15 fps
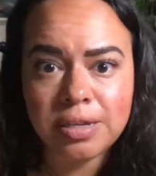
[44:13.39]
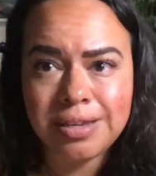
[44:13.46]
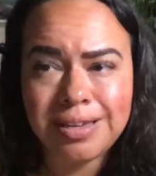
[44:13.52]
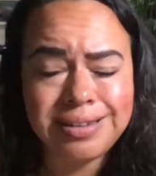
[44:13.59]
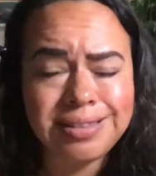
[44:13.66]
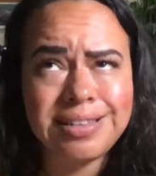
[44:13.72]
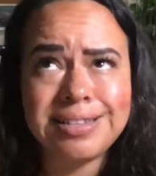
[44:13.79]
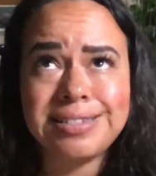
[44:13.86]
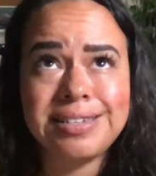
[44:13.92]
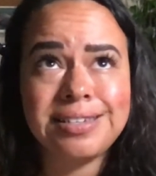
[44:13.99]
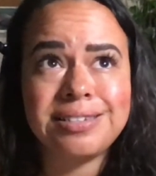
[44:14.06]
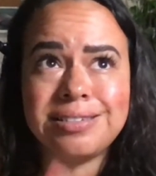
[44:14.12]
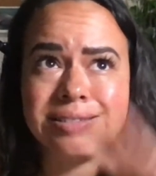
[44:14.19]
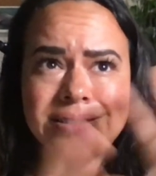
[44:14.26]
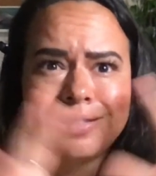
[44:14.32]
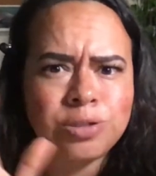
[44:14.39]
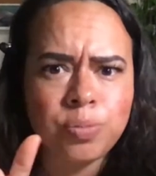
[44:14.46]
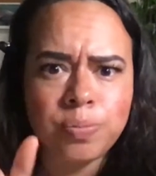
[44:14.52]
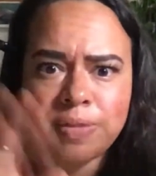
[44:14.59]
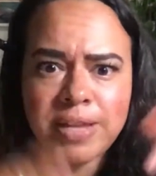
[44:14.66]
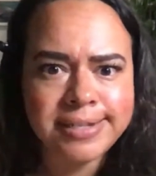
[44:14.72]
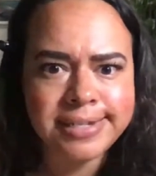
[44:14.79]
And that's like
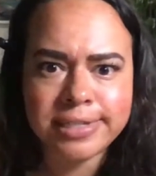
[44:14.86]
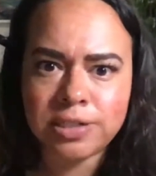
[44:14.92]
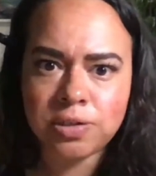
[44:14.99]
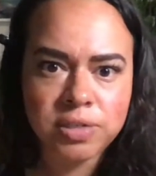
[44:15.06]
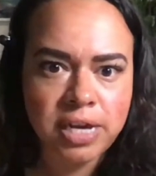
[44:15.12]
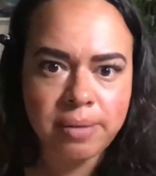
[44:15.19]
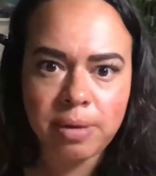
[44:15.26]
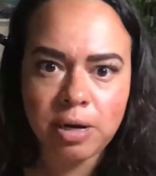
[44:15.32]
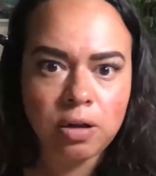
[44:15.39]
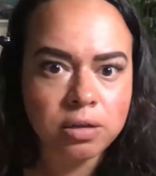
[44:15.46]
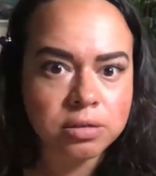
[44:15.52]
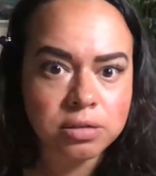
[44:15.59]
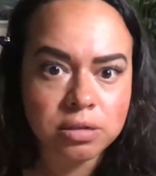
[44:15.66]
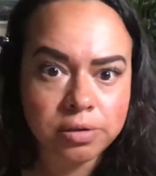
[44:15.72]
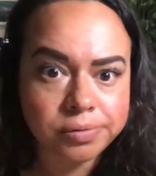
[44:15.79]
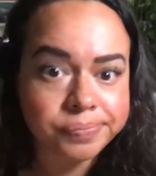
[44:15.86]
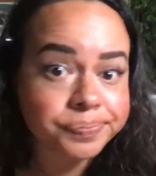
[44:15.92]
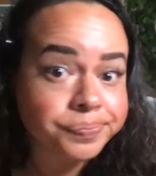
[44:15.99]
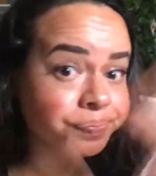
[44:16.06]
that takes no time at all. So